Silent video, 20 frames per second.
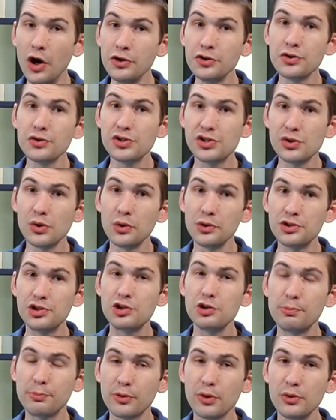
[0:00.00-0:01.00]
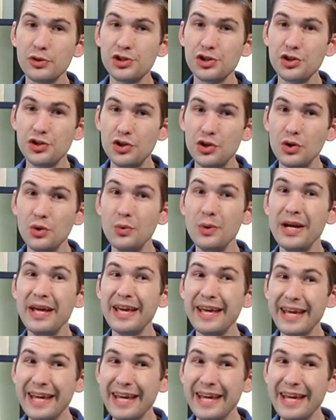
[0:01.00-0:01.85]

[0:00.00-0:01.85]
undersold Super Ocean 2